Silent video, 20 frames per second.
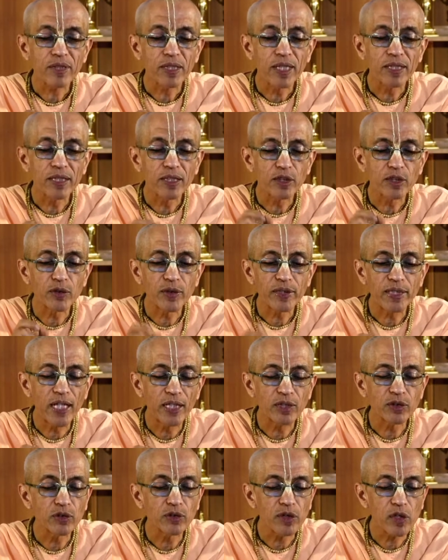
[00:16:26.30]
In the
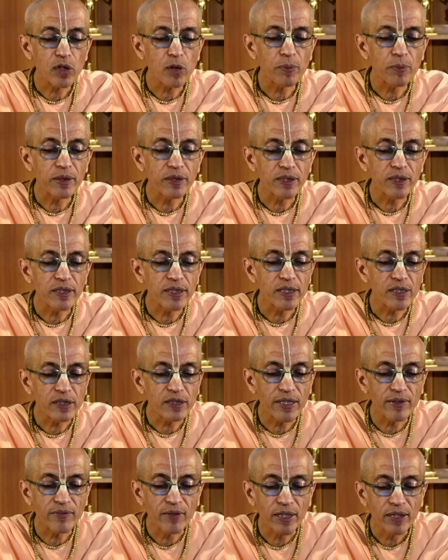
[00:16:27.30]
Shvetashvatara Upanishad, it is
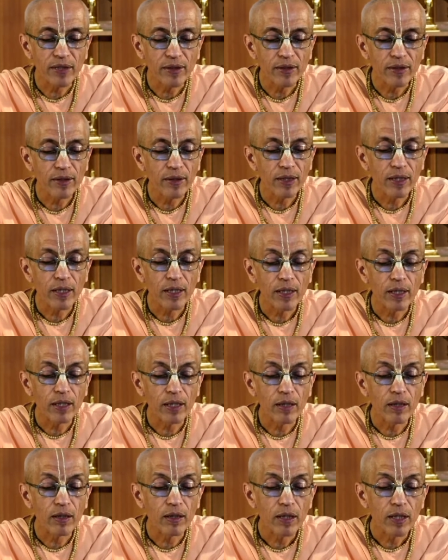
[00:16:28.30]
given.
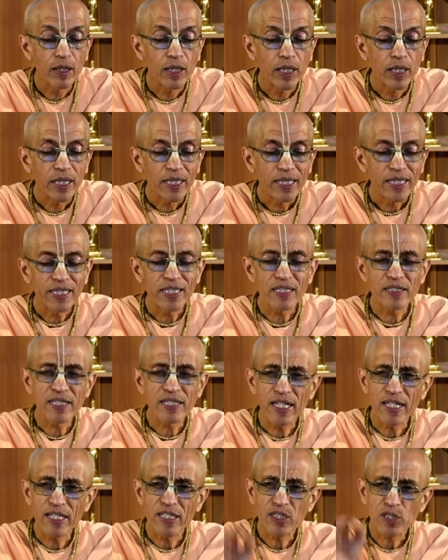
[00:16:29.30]
It is
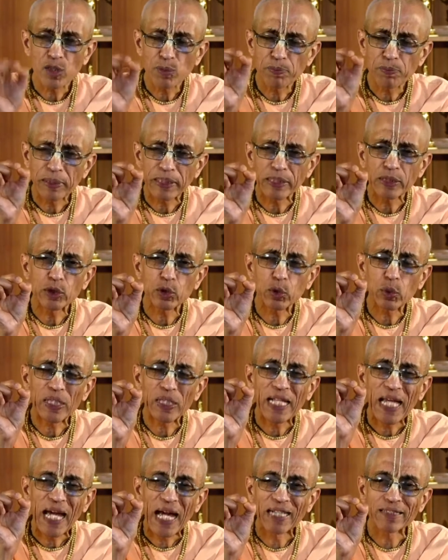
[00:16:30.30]
a
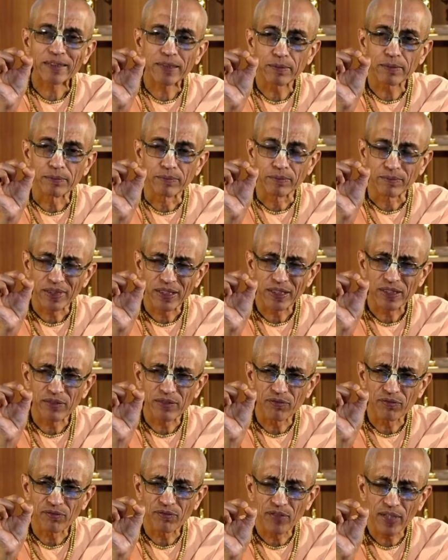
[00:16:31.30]
spiritual atom. It's a
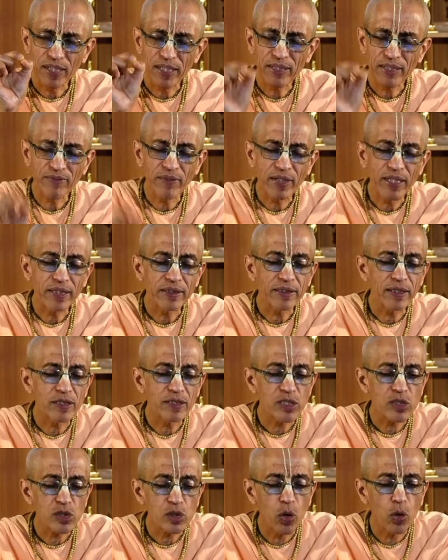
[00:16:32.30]
very, very
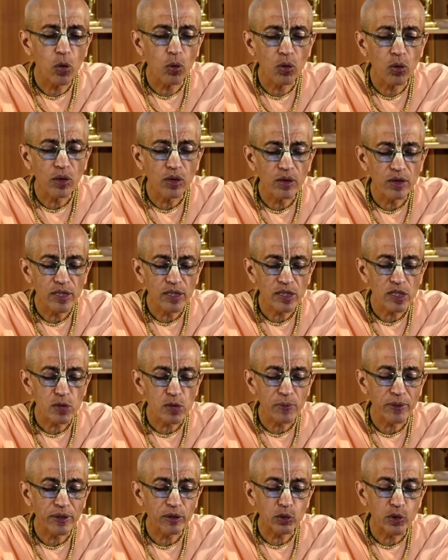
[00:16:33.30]
the soul is a
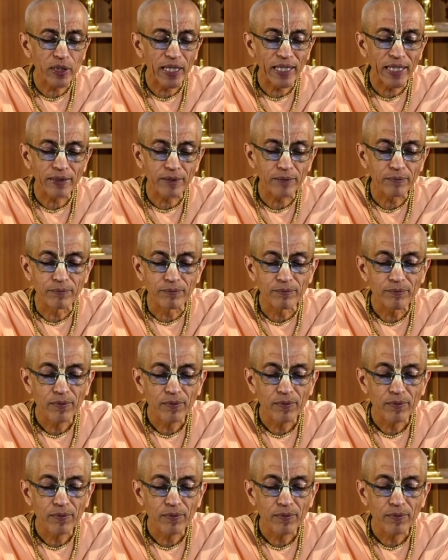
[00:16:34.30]
spiritual atom